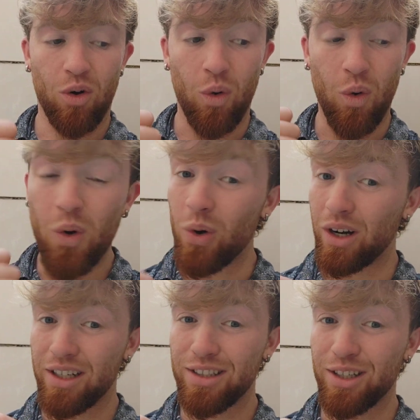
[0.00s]
or
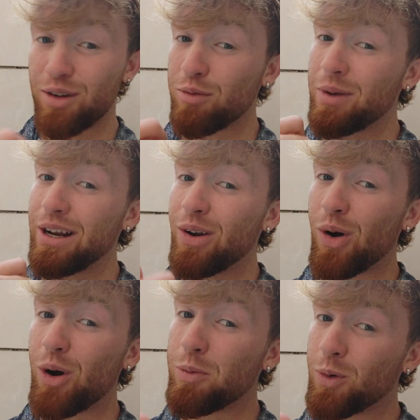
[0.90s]
there could be an
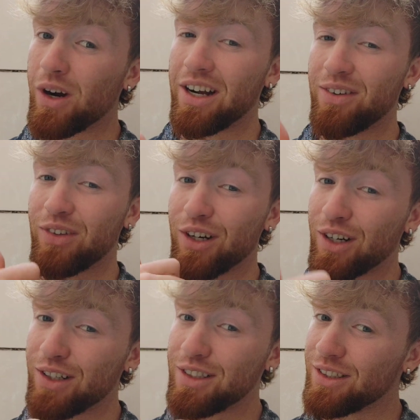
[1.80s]
upgrade of the
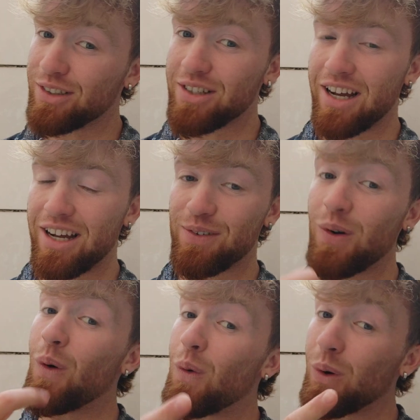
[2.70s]
current tools you have,
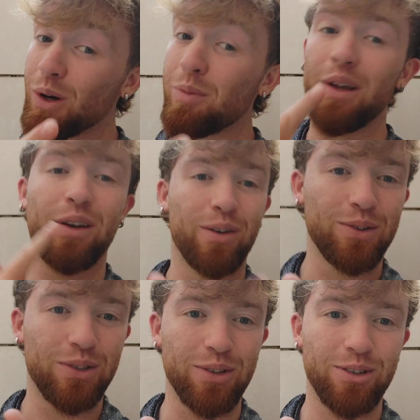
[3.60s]
or it could be a new
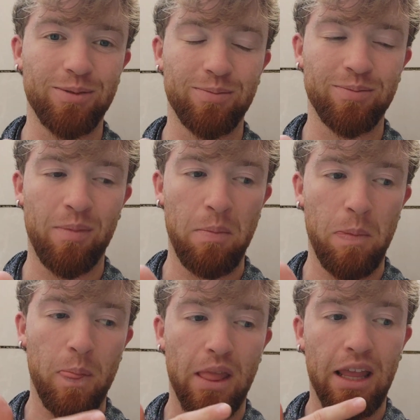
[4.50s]
tool.
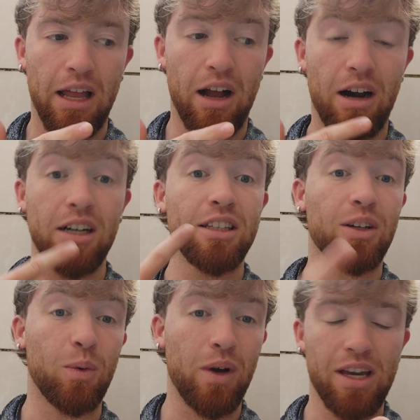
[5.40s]

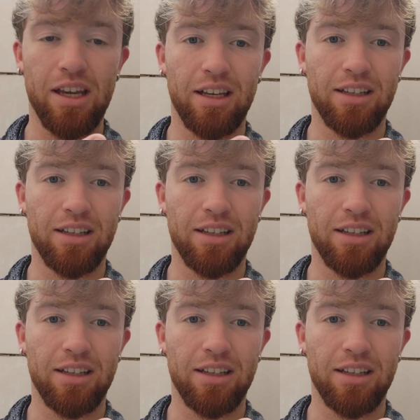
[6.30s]
Either way,